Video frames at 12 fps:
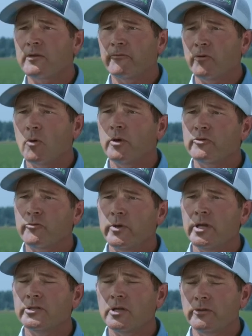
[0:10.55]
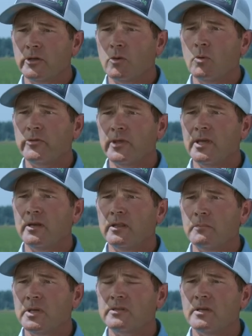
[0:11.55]
of Crowley's Ridge on the north end of the
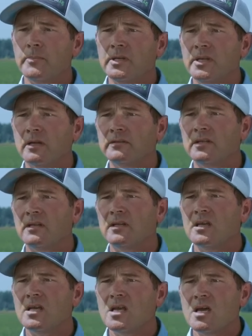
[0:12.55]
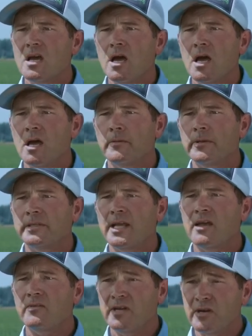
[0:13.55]
Mississippi Delta. Uh, the
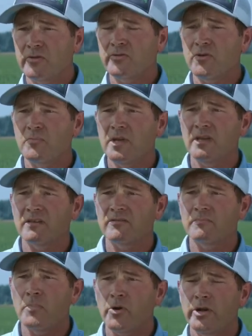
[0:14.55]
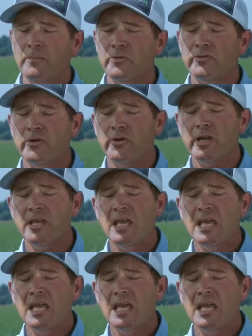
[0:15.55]
town nearest to me is Bernie, Missouri,